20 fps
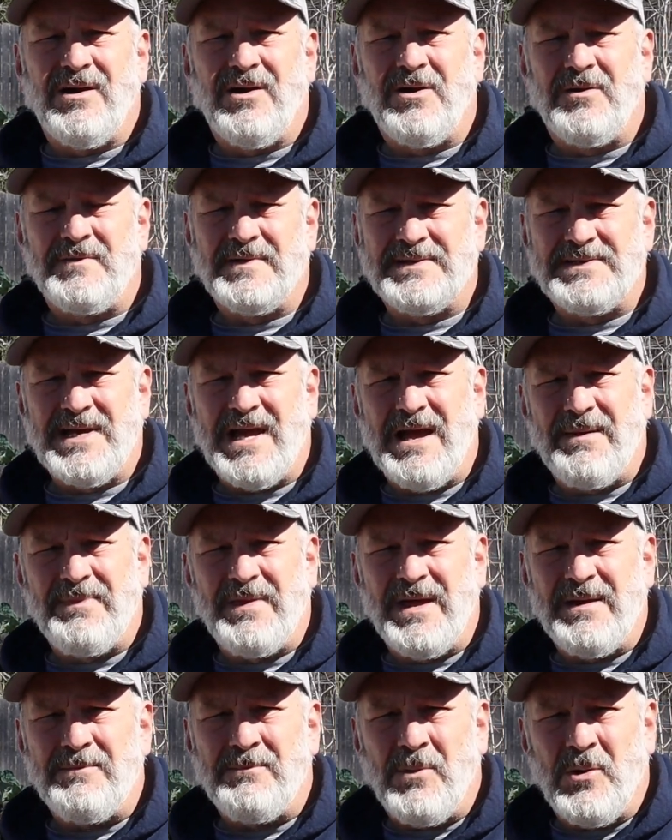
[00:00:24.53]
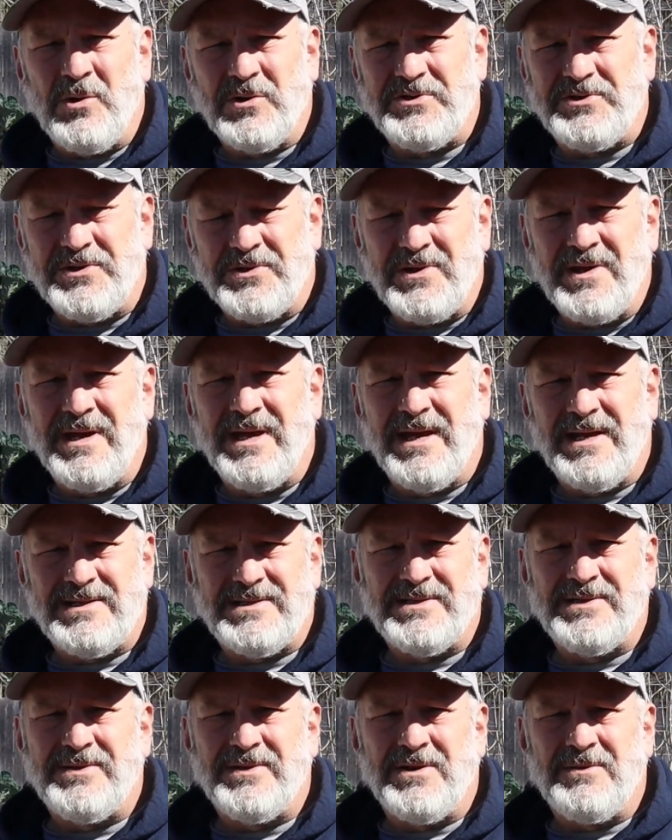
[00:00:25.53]
Over time, that moisture can
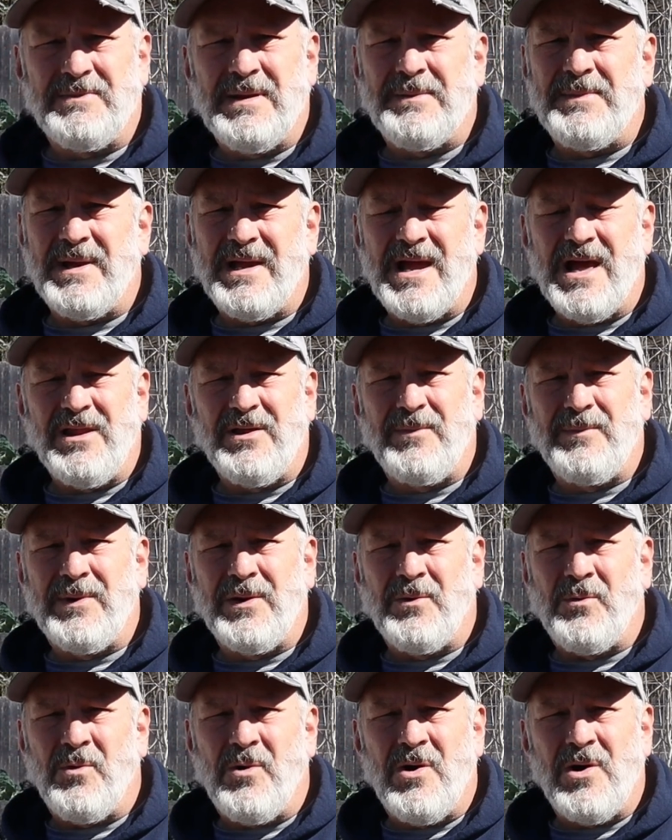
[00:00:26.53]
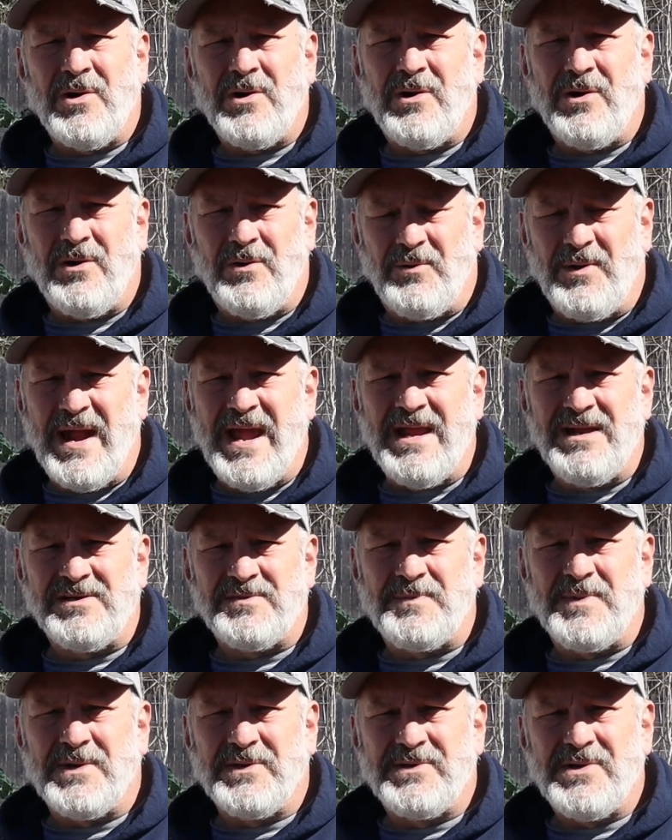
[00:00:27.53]
get to it, or maybe it got a little bit of water or rain
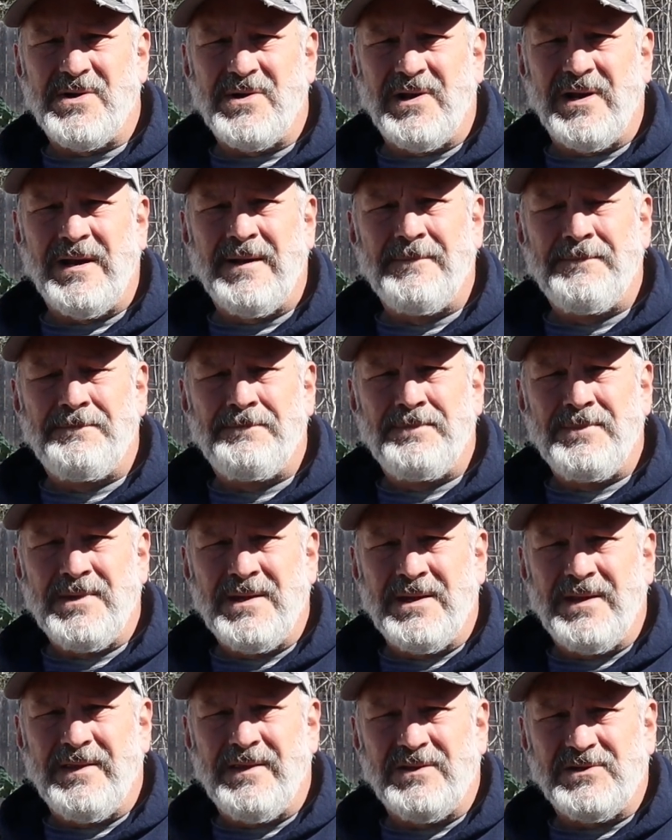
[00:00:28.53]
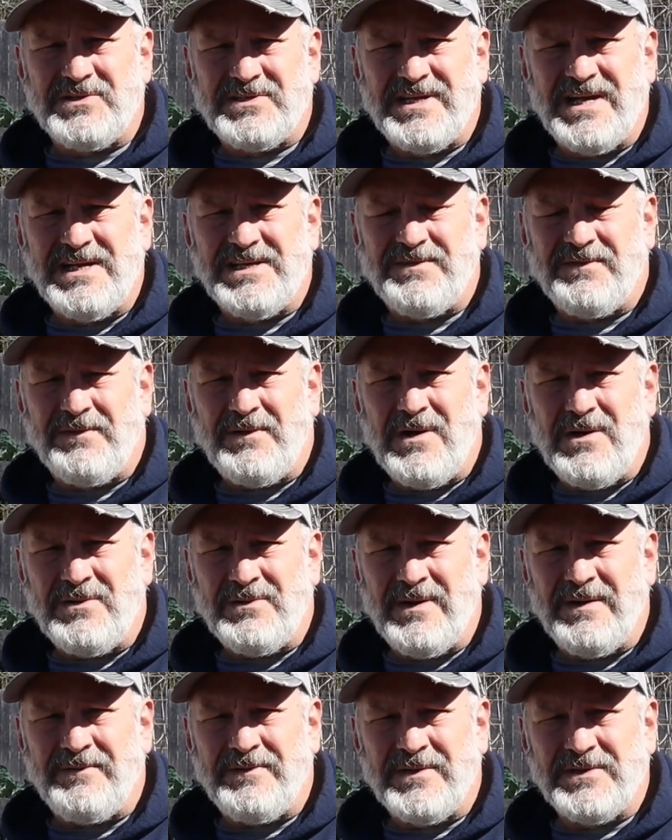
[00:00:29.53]
spilt on it and those seeds were
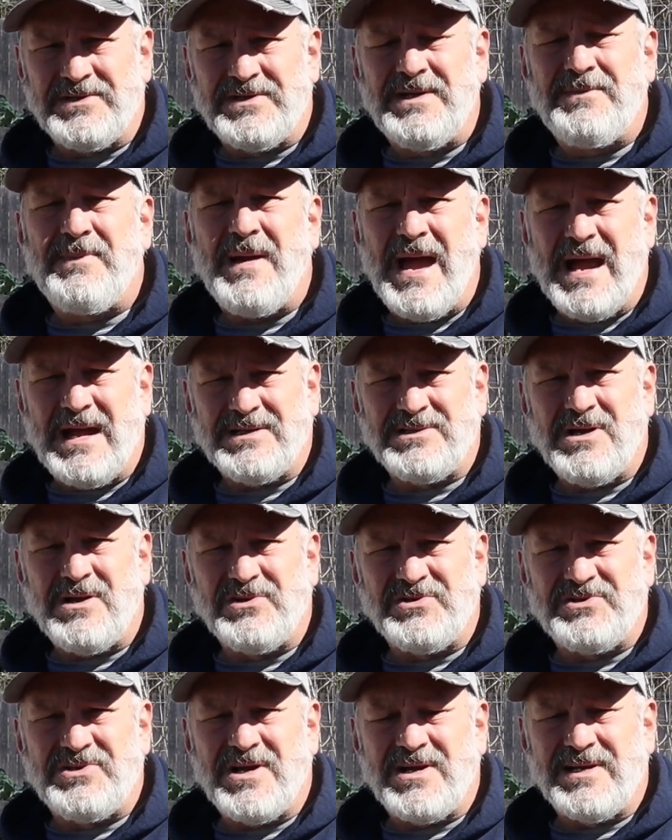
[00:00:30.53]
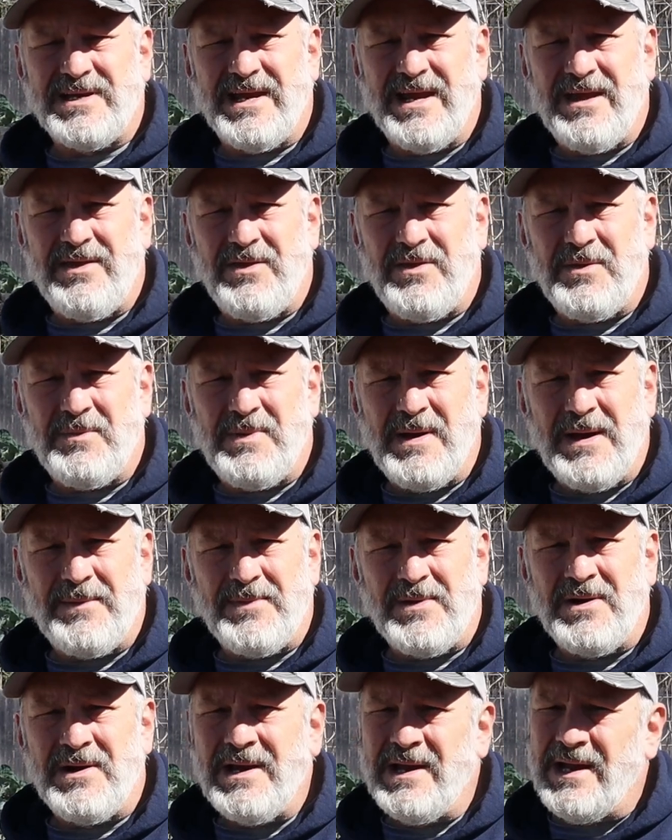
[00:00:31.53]
all, if the seed packets all stuck together, the
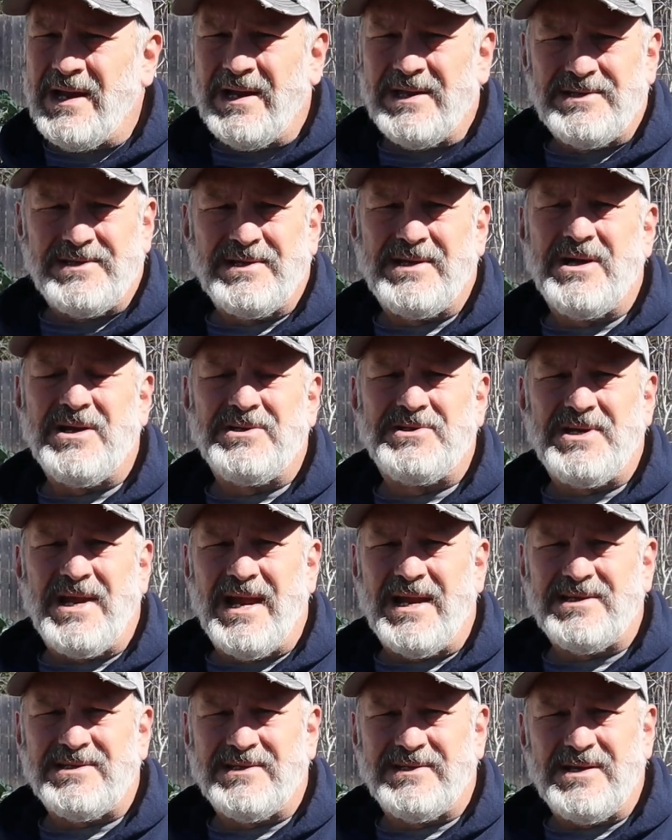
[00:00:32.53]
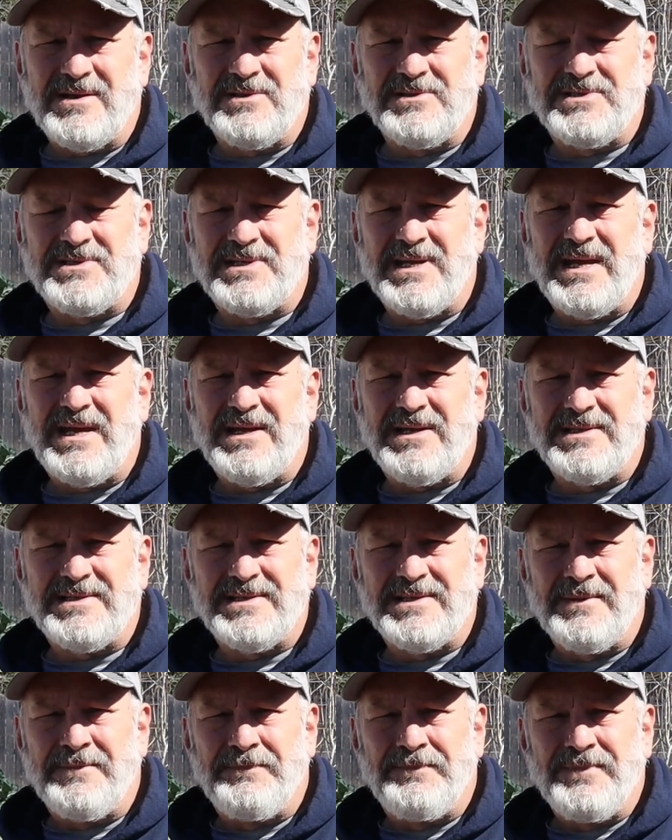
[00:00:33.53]
paper, there's a good chance those
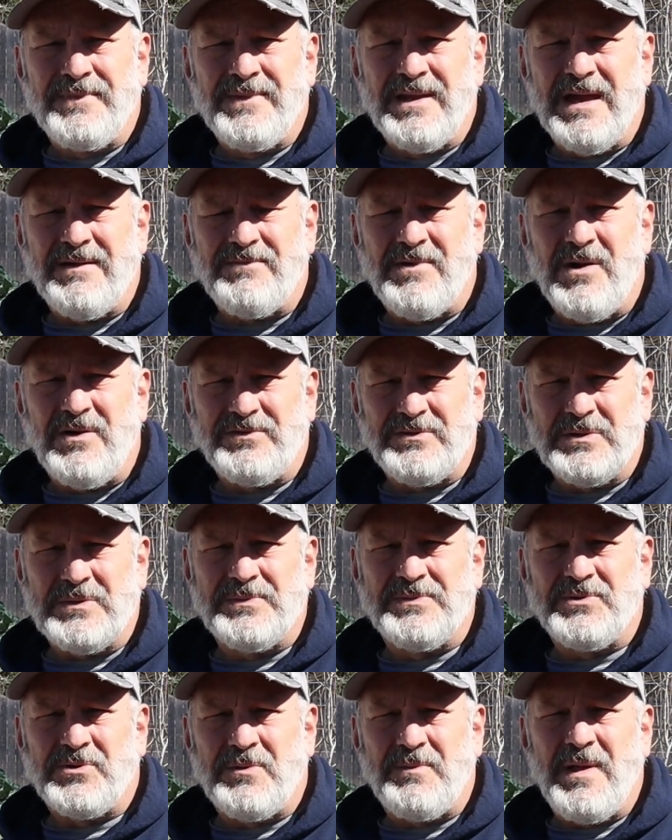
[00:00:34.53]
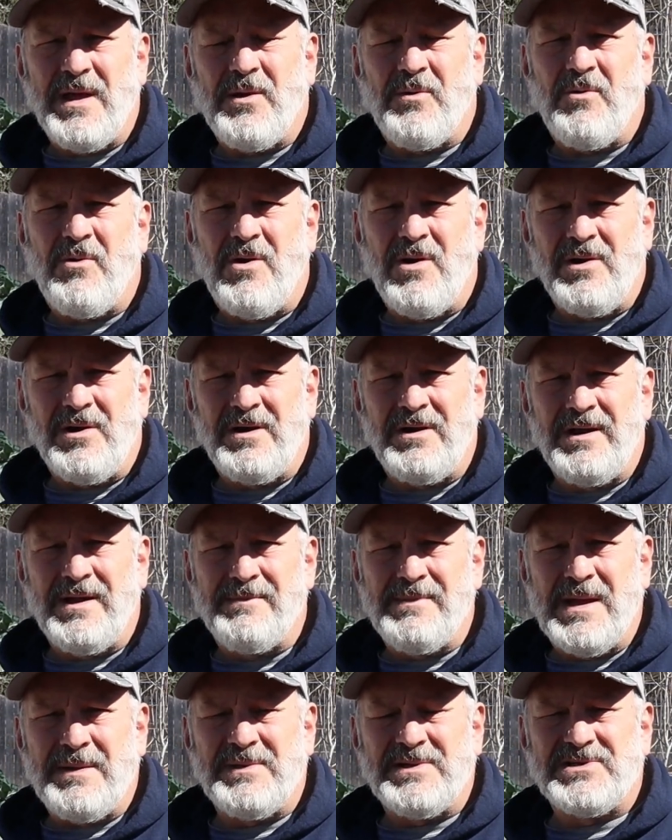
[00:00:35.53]
seeds have also absorbed that water
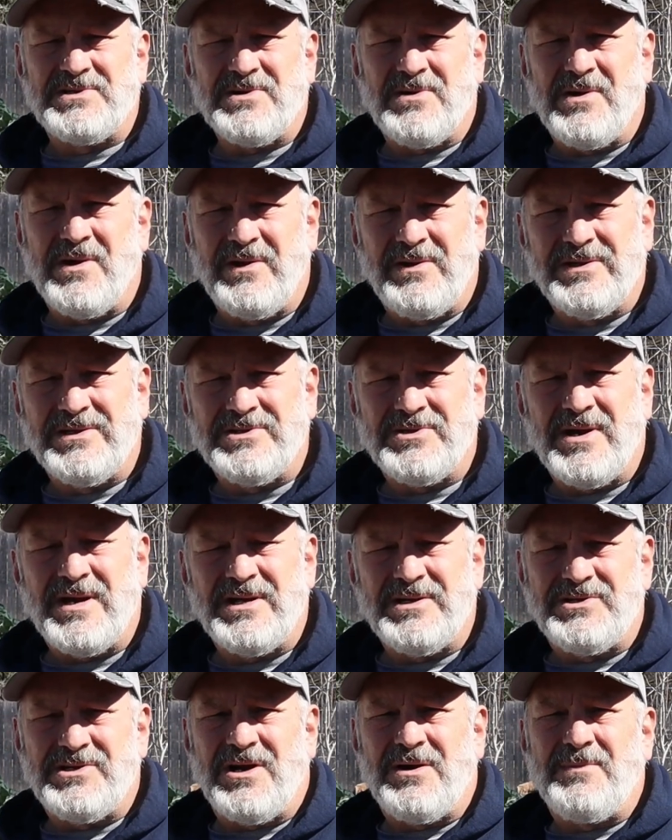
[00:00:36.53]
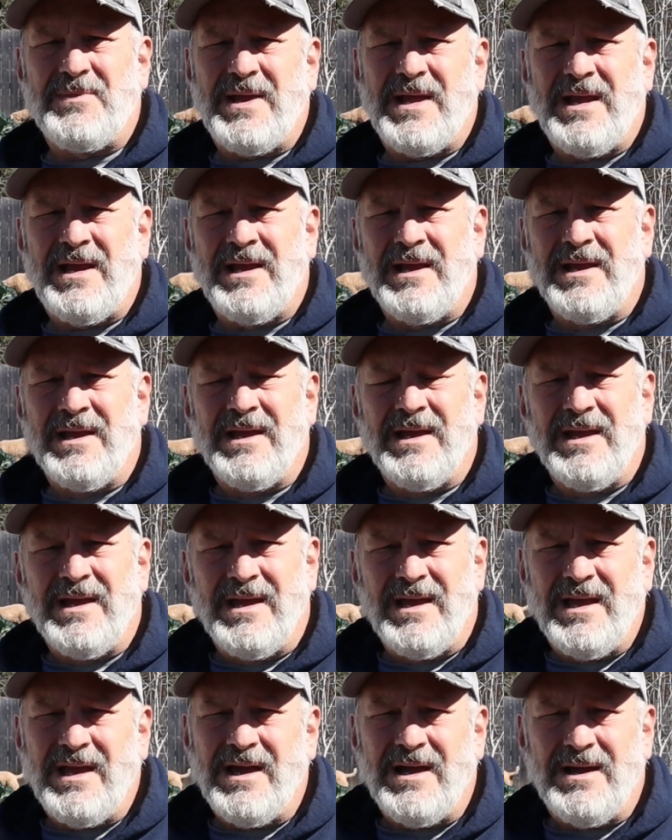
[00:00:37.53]
and maybe started to try to germinate
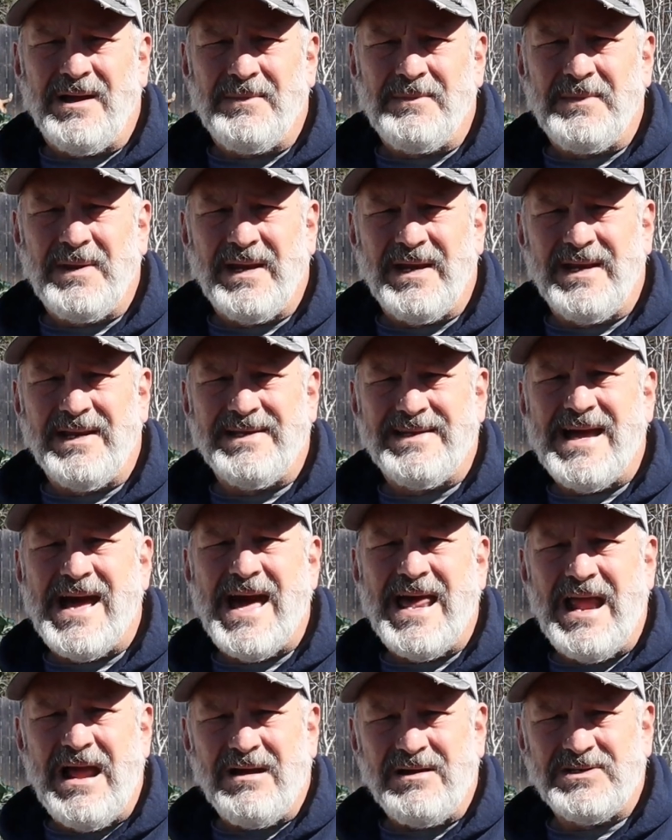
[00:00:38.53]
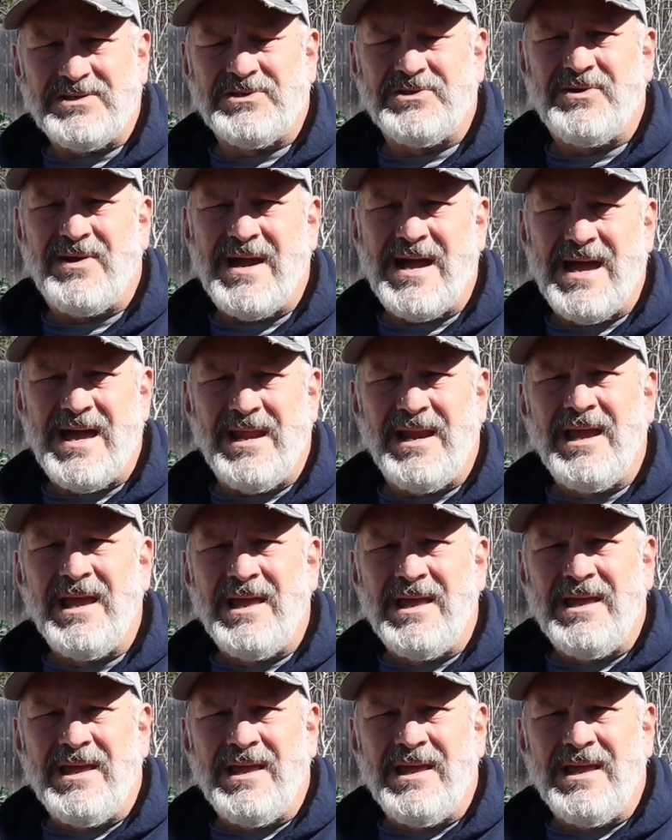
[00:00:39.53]
um, and then died out because it dried.